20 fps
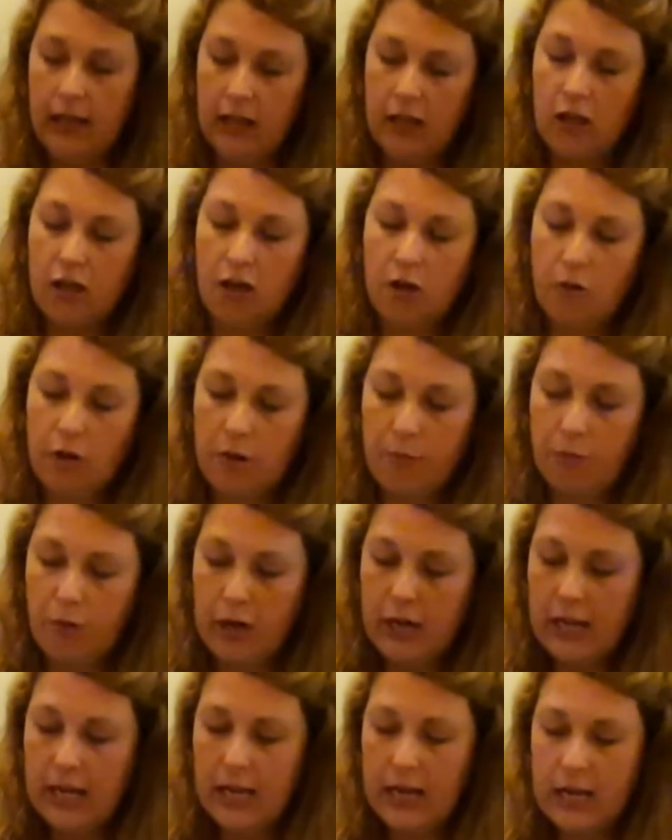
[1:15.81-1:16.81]
and you're going to want to
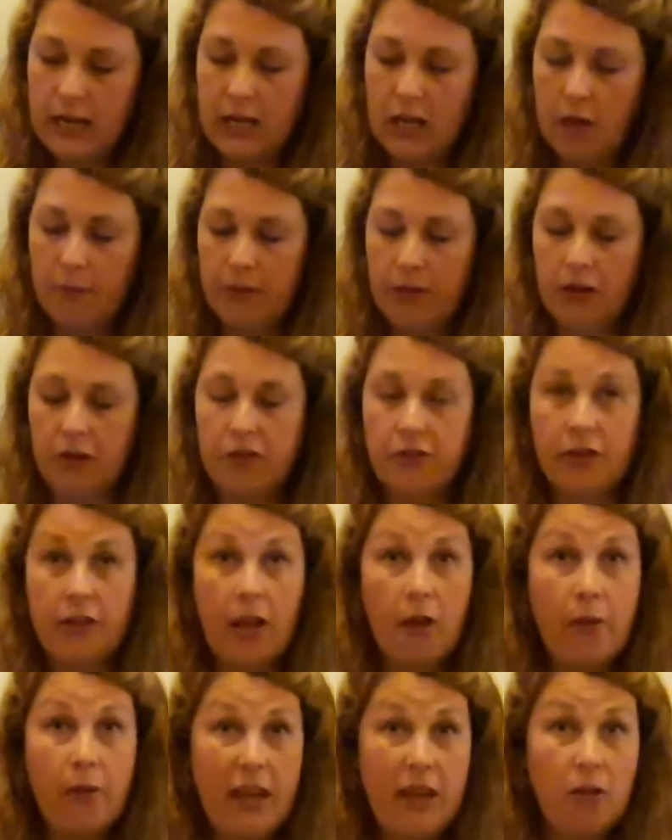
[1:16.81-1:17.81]
put it in a cup here so
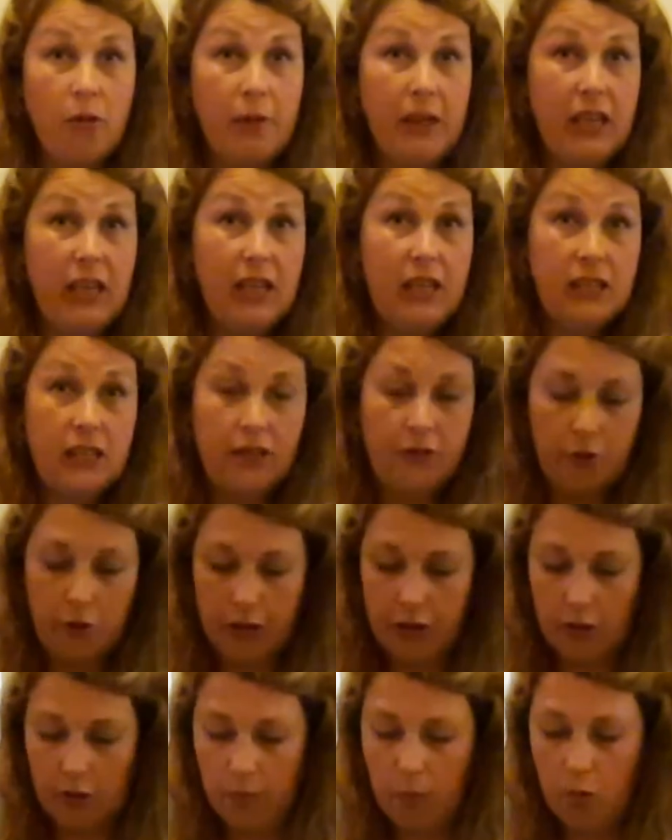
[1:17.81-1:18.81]
that way it'll be easy for
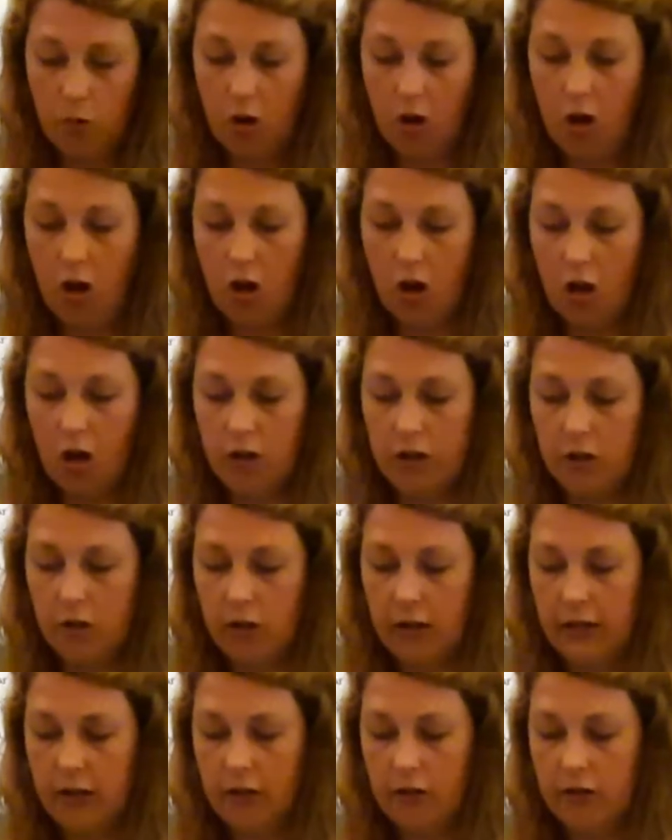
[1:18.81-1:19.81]
you to pour all
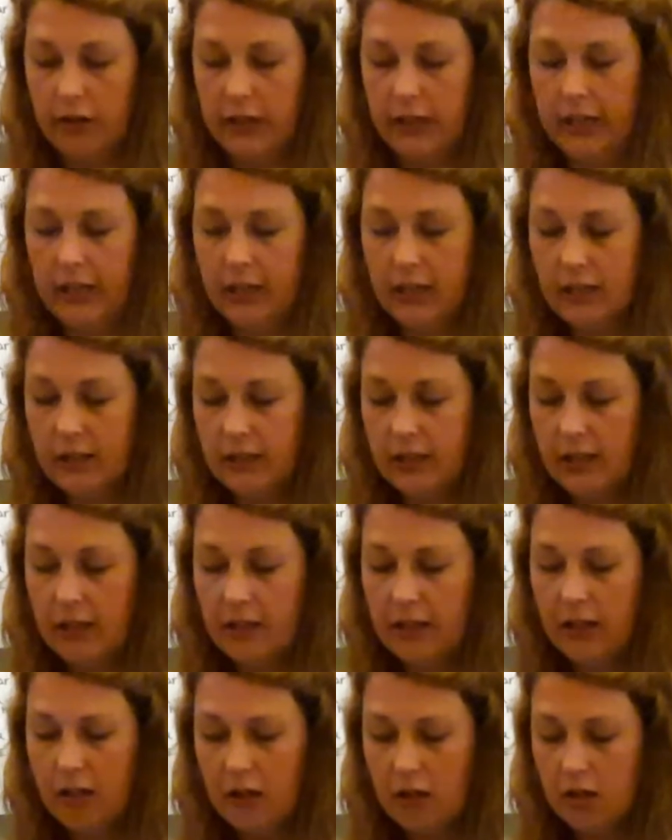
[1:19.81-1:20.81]
your ingredients
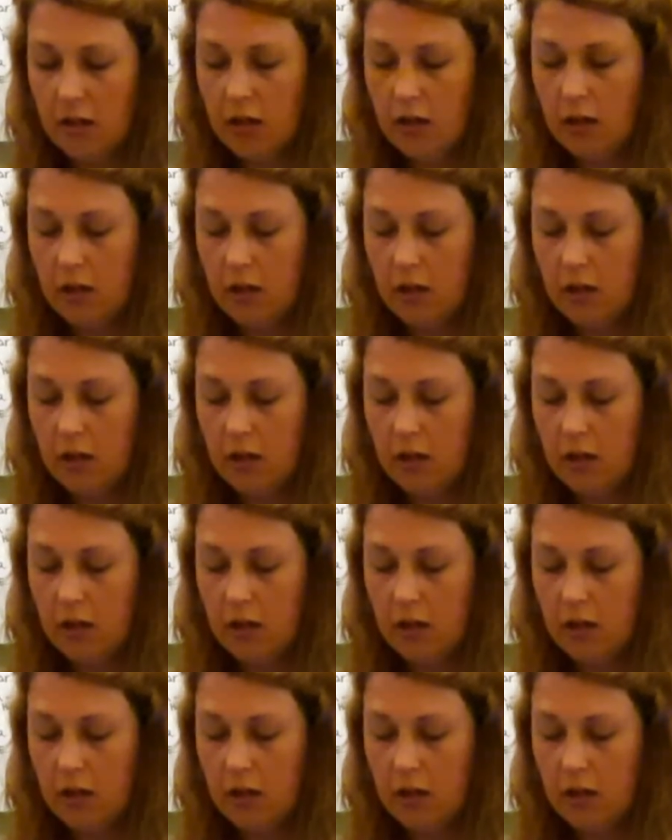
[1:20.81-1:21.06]
in there.